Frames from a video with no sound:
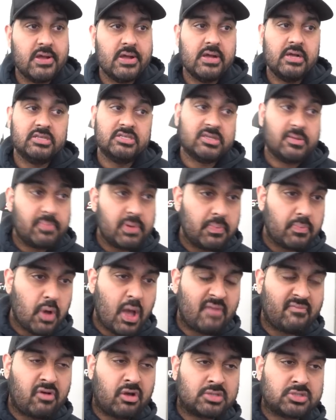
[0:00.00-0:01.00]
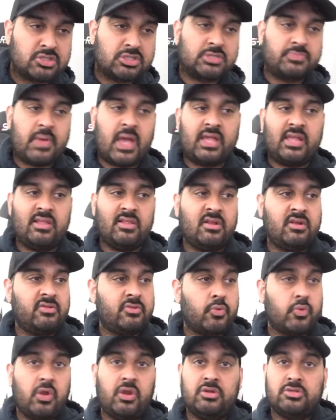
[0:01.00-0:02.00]
Some people have also speculated the
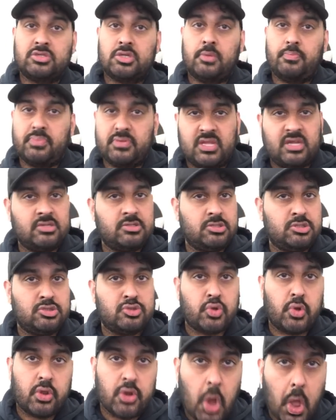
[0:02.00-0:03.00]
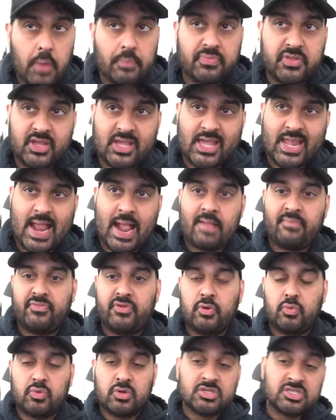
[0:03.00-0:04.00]
Raiders could potentially trade up to get Anthony
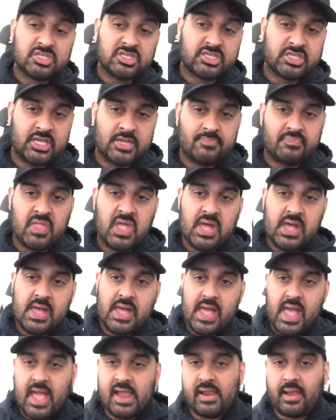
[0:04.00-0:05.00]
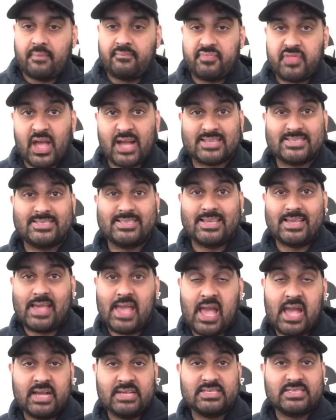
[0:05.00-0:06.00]
Richardson. And if that's the
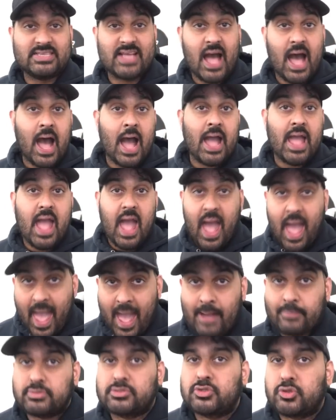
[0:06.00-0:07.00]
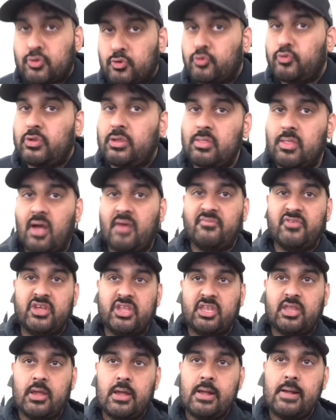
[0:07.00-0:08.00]
case, I absolutely love
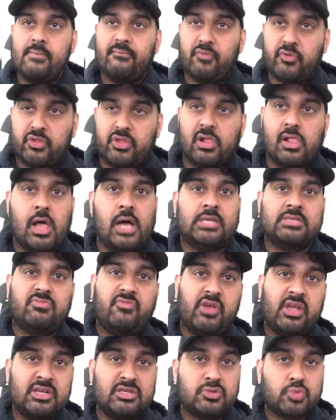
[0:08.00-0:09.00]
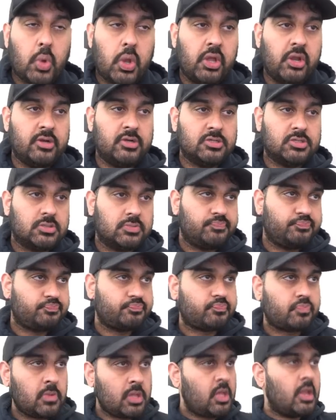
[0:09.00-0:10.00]
it for the Las Vegas Raiders.
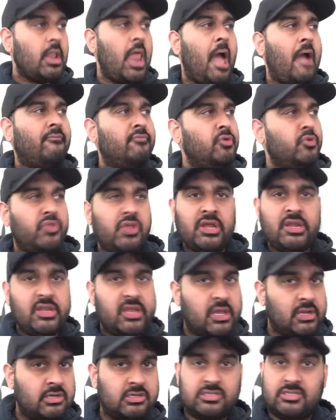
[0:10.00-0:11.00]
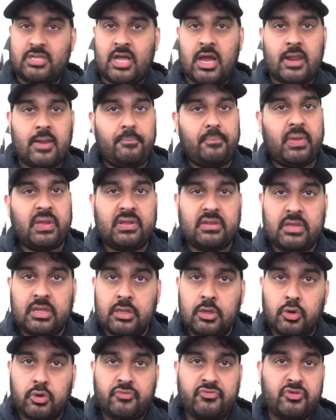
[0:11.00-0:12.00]
Now, if you think dinner is not a big
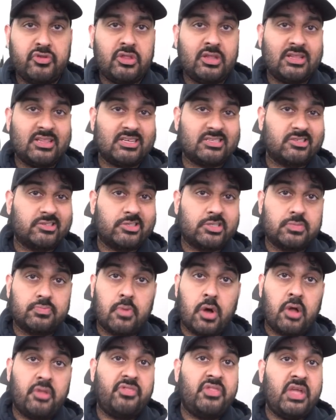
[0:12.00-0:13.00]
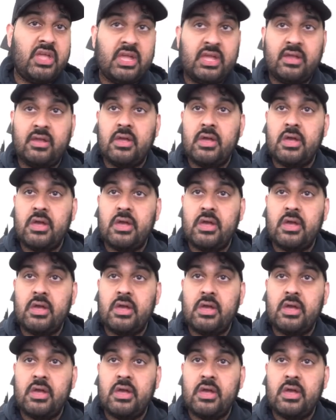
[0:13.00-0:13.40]
deal, if you think that's a small thing,